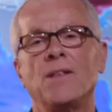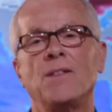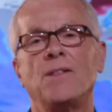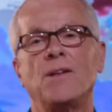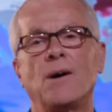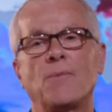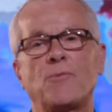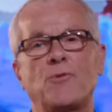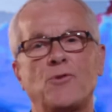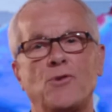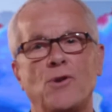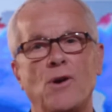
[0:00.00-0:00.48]

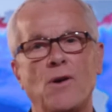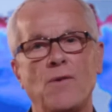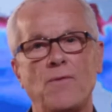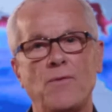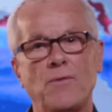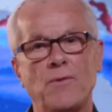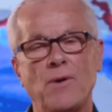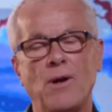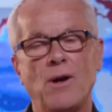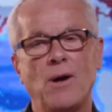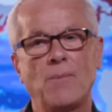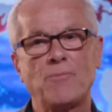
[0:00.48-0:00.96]
the
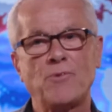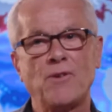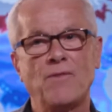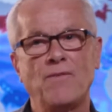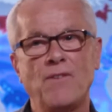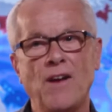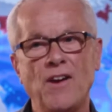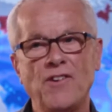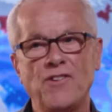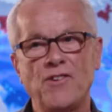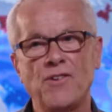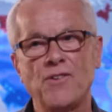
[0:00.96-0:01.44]

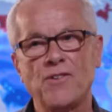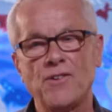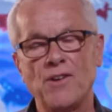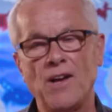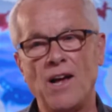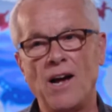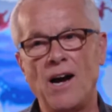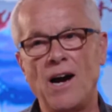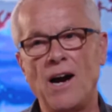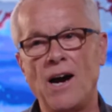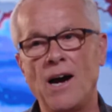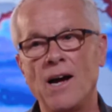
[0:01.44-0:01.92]
observations
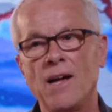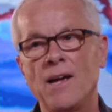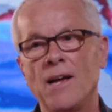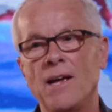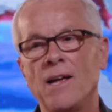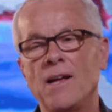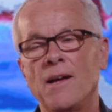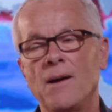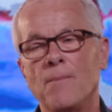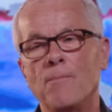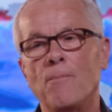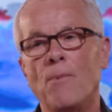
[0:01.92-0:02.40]
are
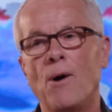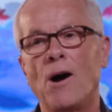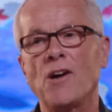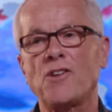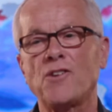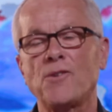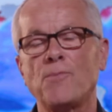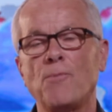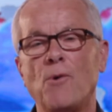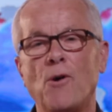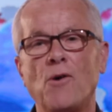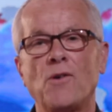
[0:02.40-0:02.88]

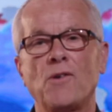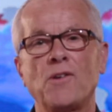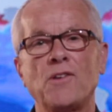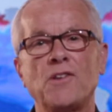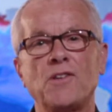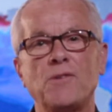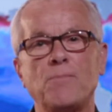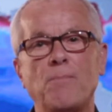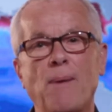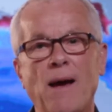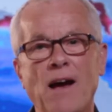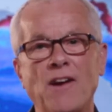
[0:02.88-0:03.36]
much more
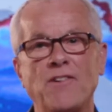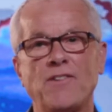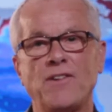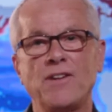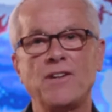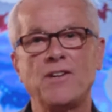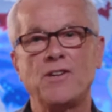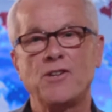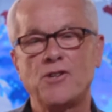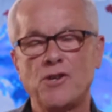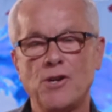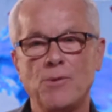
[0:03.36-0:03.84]

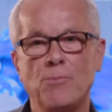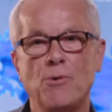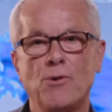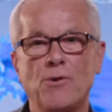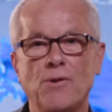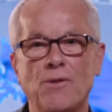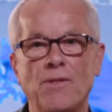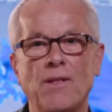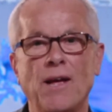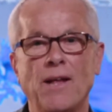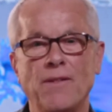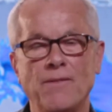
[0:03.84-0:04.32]
sparsely
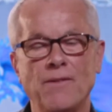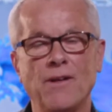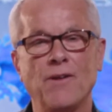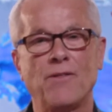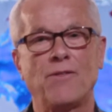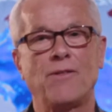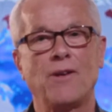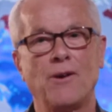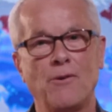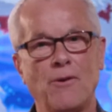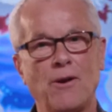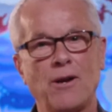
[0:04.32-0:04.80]
distributed than the
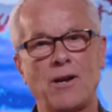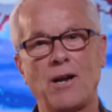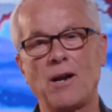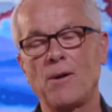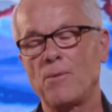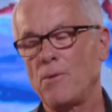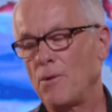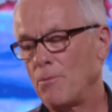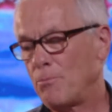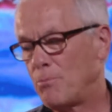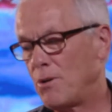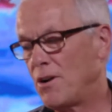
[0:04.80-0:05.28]

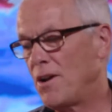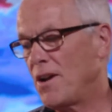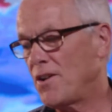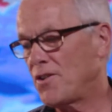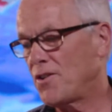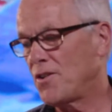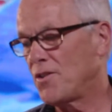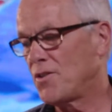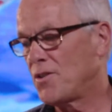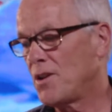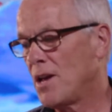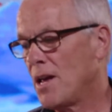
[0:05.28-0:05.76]
theoretical
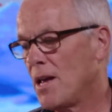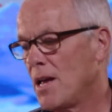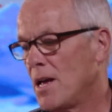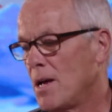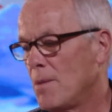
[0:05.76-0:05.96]
predictions.